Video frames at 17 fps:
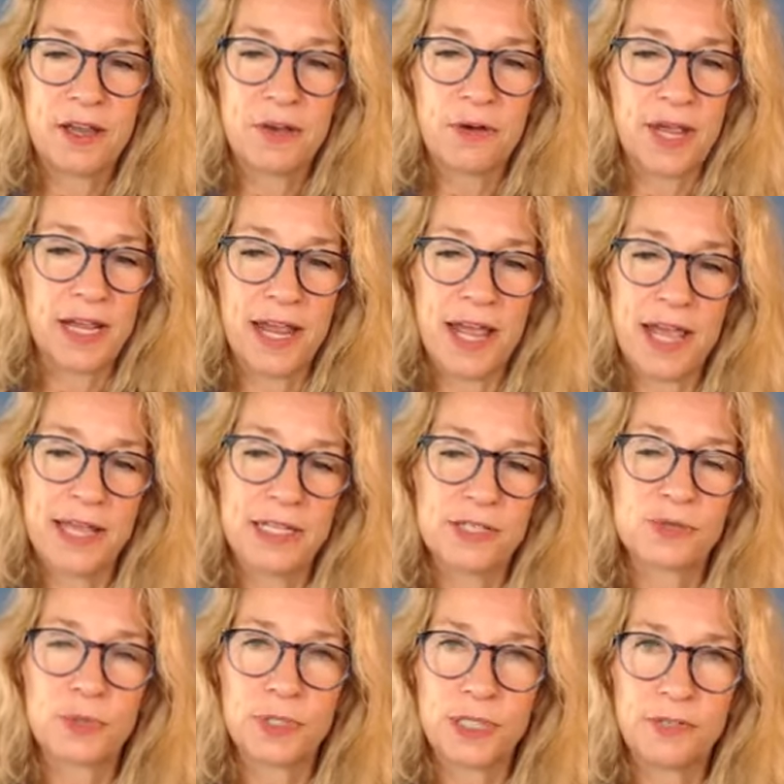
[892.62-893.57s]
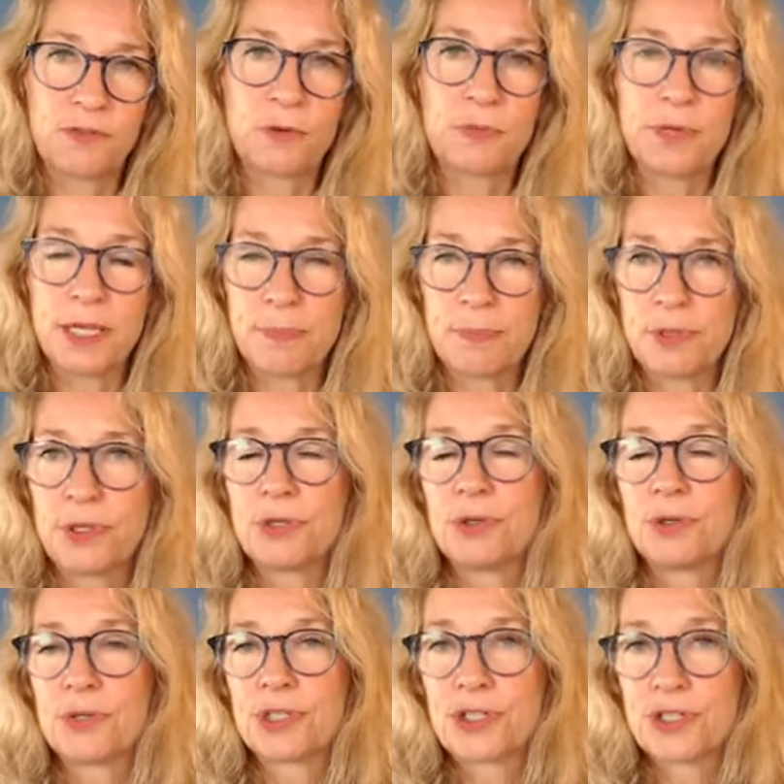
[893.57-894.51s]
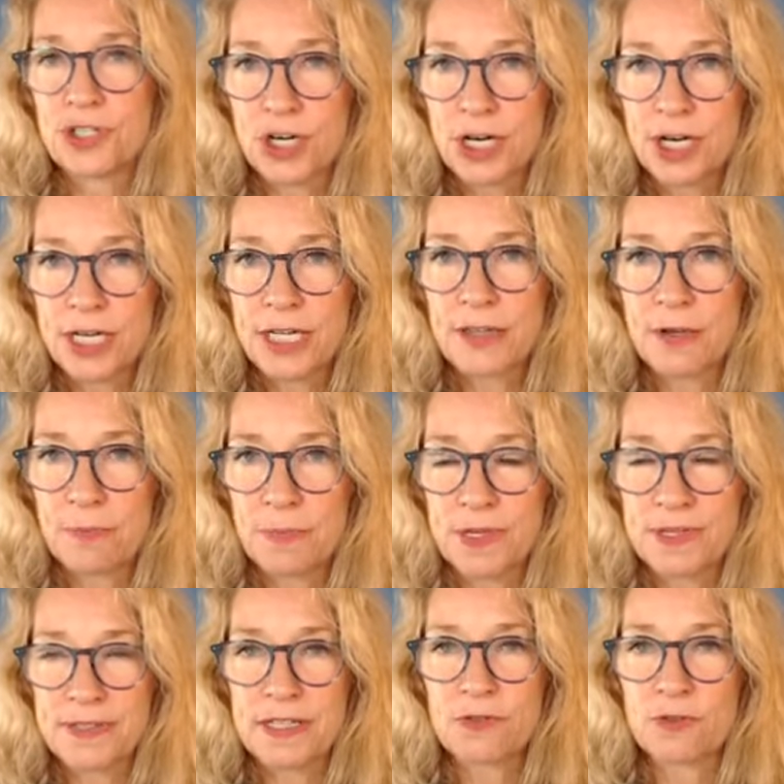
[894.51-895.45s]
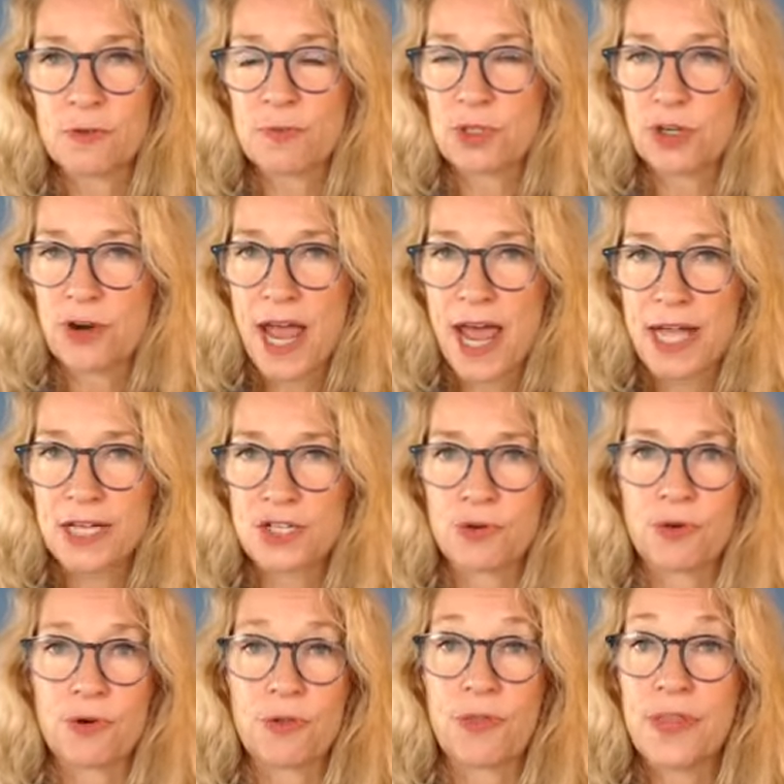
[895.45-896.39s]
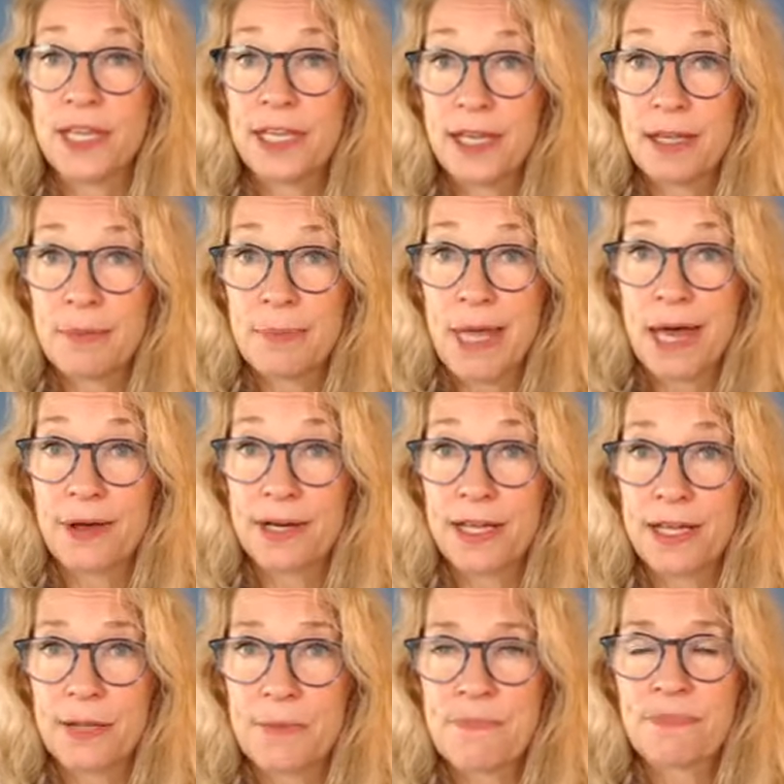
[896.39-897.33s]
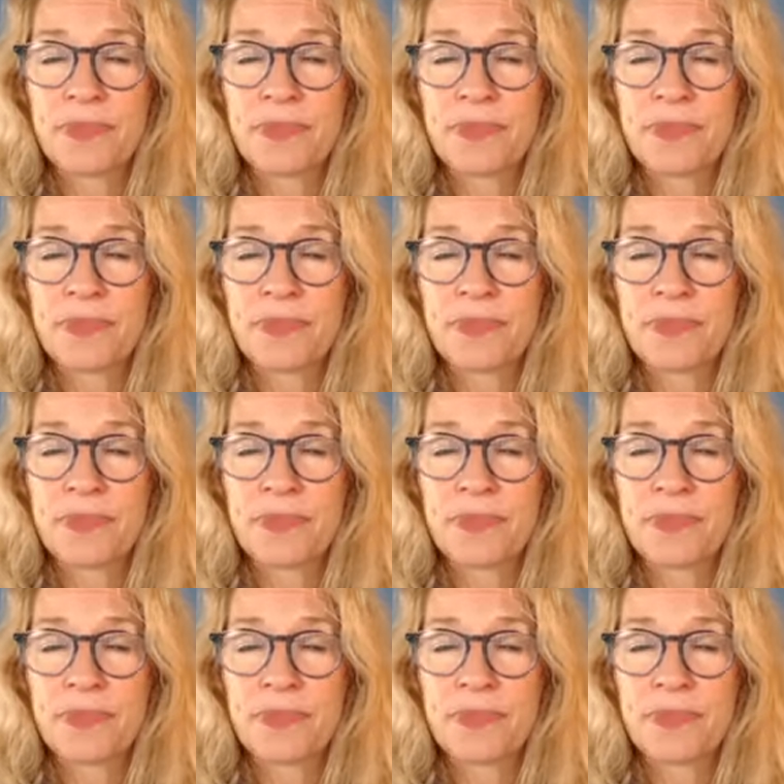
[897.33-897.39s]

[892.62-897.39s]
it's really for people who are starting their business from scratch or thinking about it,